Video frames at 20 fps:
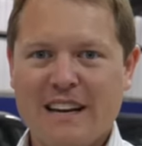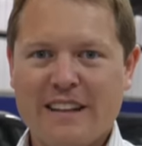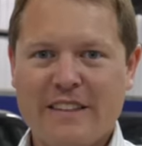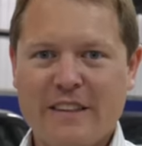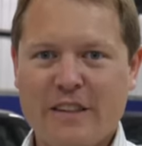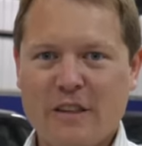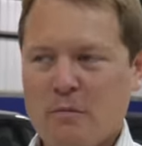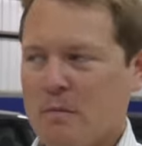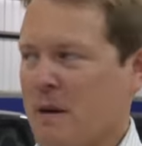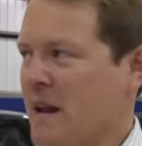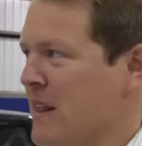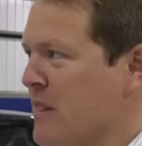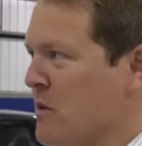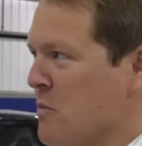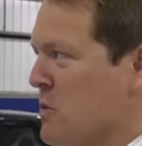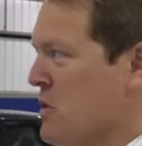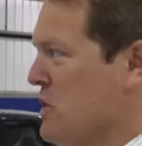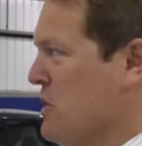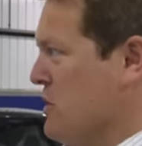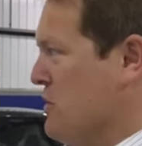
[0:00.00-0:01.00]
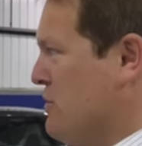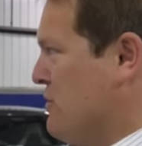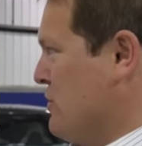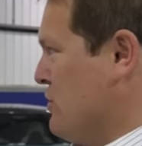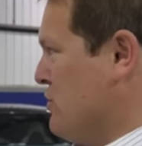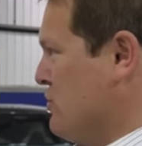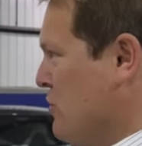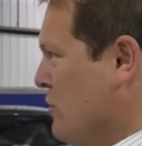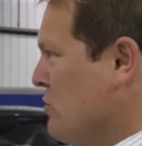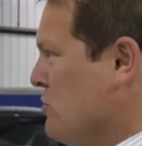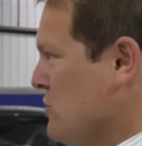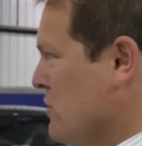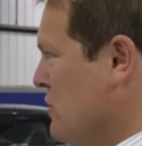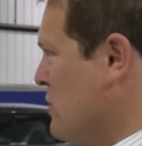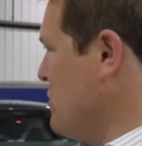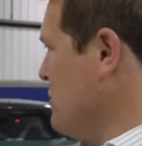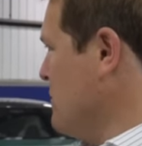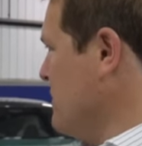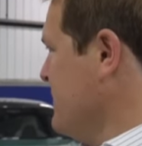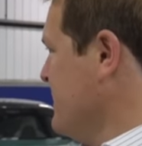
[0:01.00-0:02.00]
This has been in the works for so
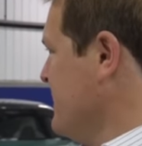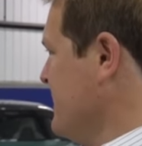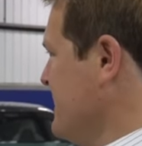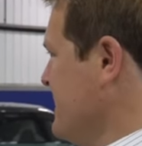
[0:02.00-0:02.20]
long